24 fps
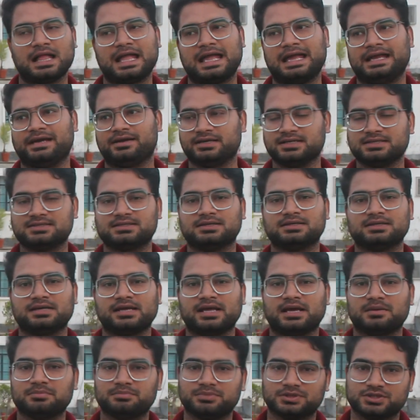and
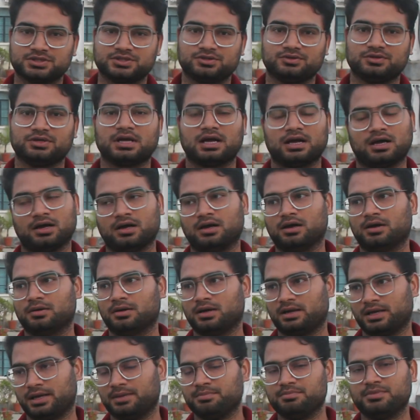recently I am pursuing
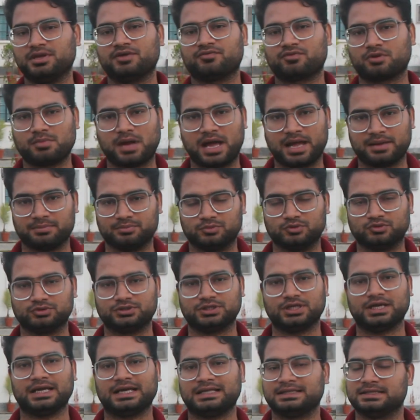MBA from IIM Bodh
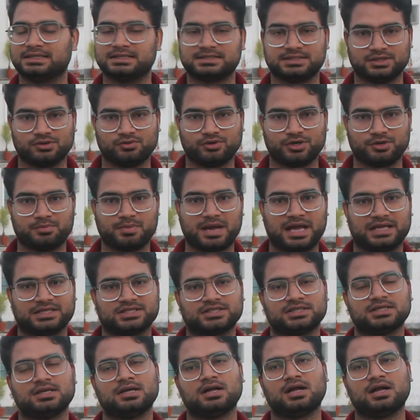Gaya in the 08 batch.